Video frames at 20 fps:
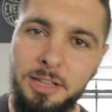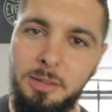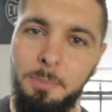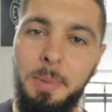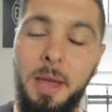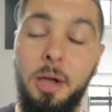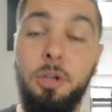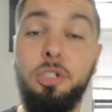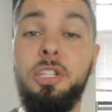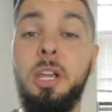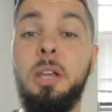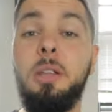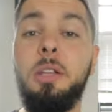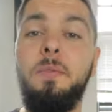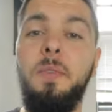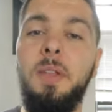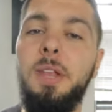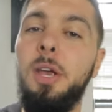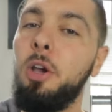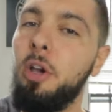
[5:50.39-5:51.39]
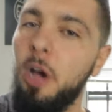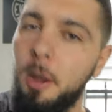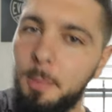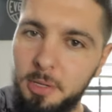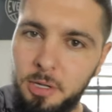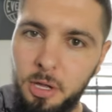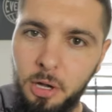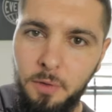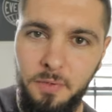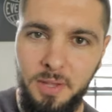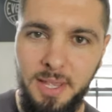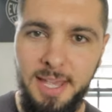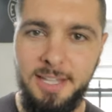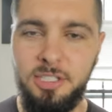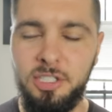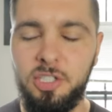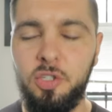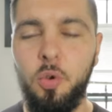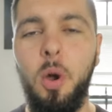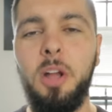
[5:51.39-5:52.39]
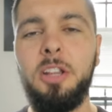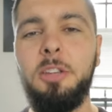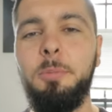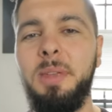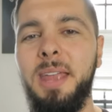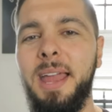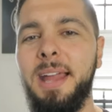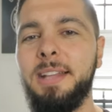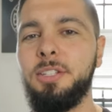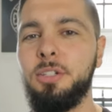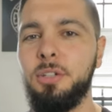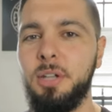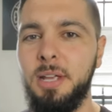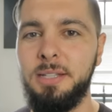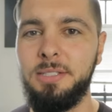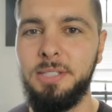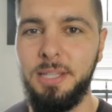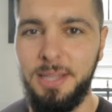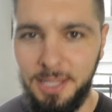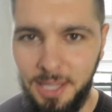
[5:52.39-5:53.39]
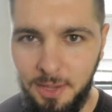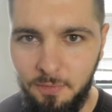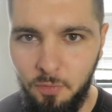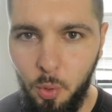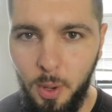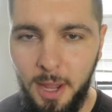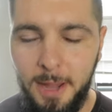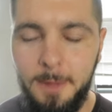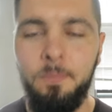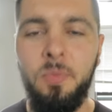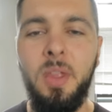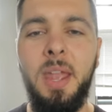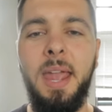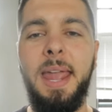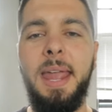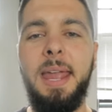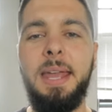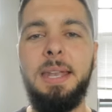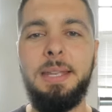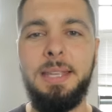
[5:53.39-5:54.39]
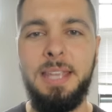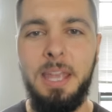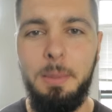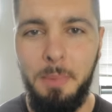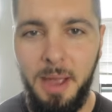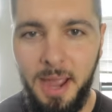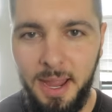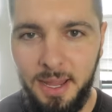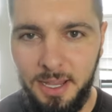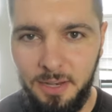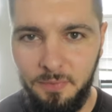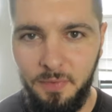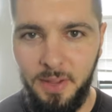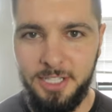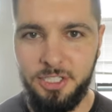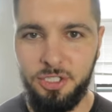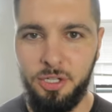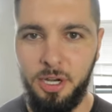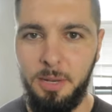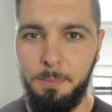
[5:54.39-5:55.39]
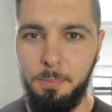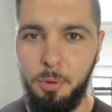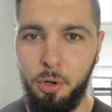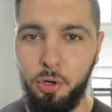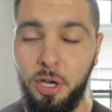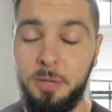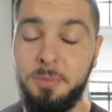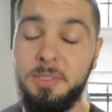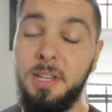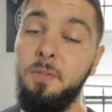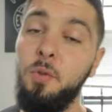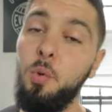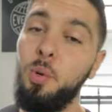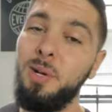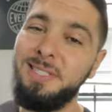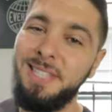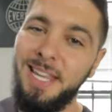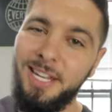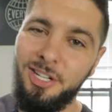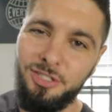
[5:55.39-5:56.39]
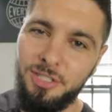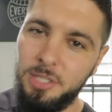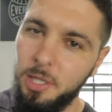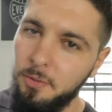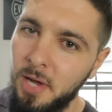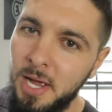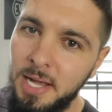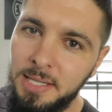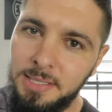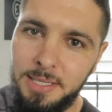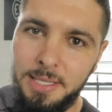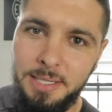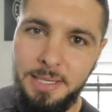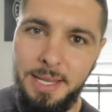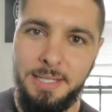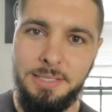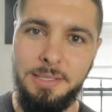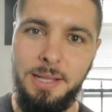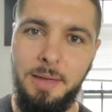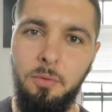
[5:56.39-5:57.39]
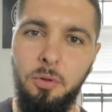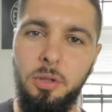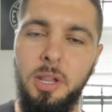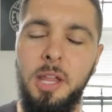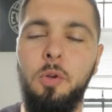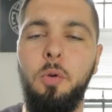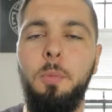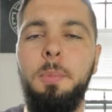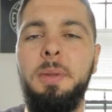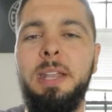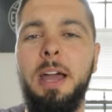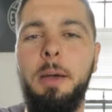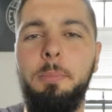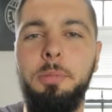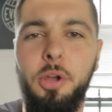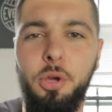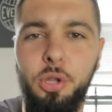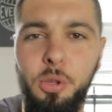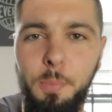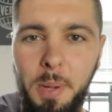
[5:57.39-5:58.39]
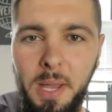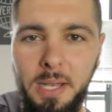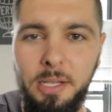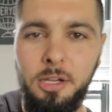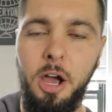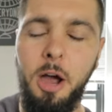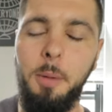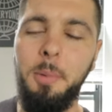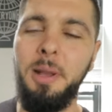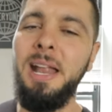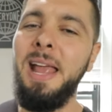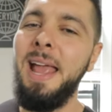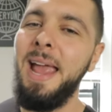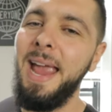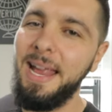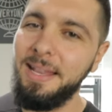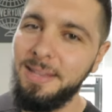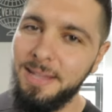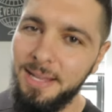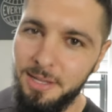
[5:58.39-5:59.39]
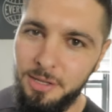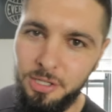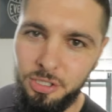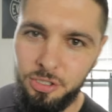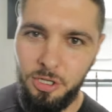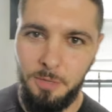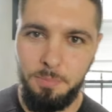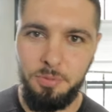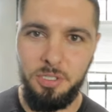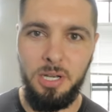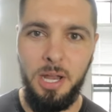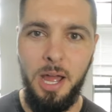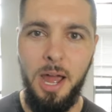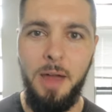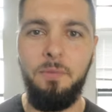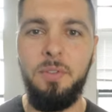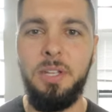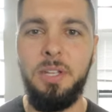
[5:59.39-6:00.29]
the bell, share this video, comment notification squad to be entered into the giveaway, and get my advanced training programs if you want to take yourself to the next level. Link will be down below in the pinned comment and in the description of